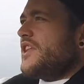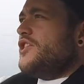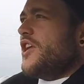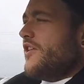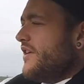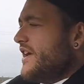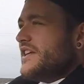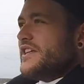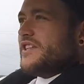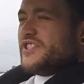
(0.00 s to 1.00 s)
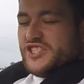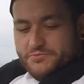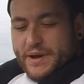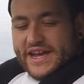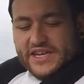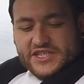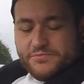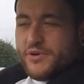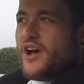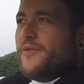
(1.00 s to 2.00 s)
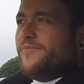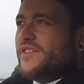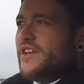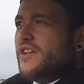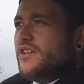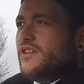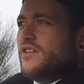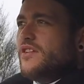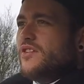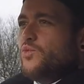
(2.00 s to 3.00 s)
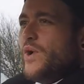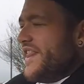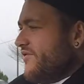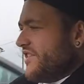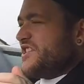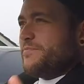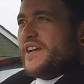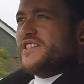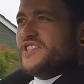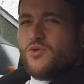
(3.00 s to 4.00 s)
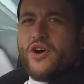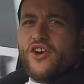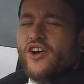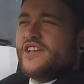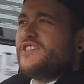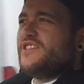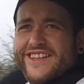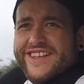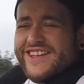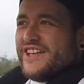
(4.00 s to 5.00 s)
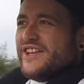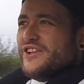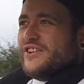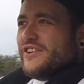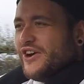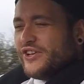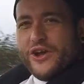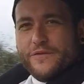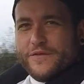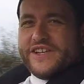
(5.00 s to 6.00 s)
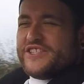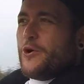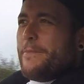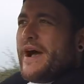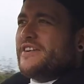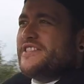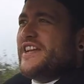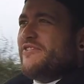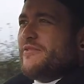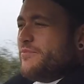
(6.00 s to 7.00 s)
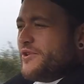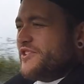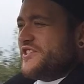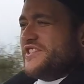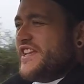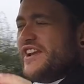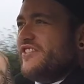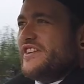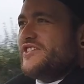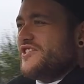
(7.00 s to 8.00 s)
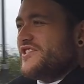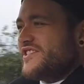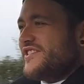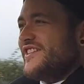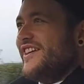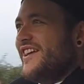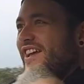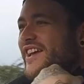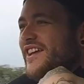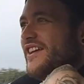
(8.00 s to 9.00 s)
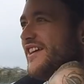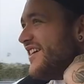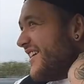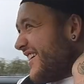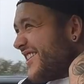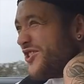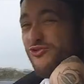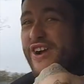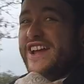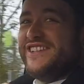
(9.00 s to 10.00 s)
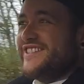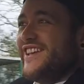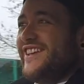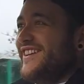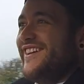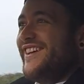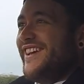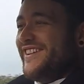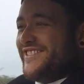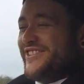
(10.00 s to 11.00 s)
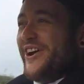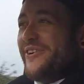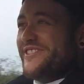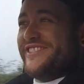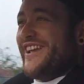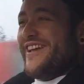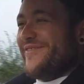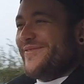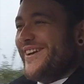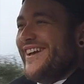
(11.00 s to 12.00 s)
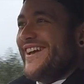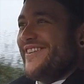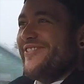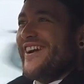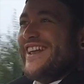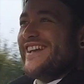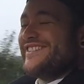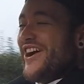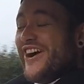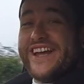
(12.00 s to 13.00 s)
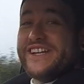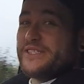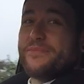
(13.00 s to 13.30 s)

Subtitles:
you know, space, but where there is space, it's quite nice. I don't think it's got power steering because the steering is just crazy. It's so stiff, it really is. I'd hate to